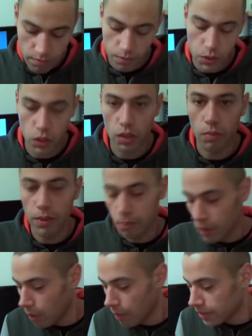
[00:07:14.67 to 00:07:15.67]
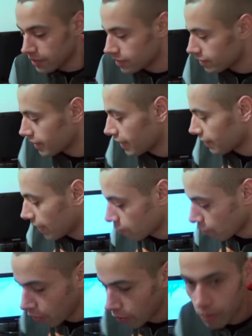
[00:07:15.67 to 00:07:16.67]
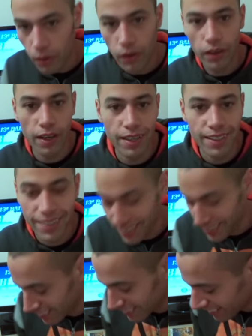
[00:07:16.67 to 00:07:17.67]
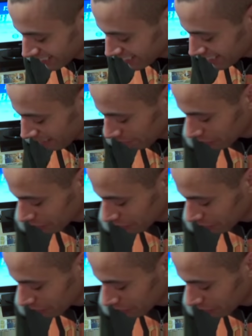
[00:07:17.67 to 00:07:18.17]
I'm sure there'll be comments saying that I'm wrong, but I'm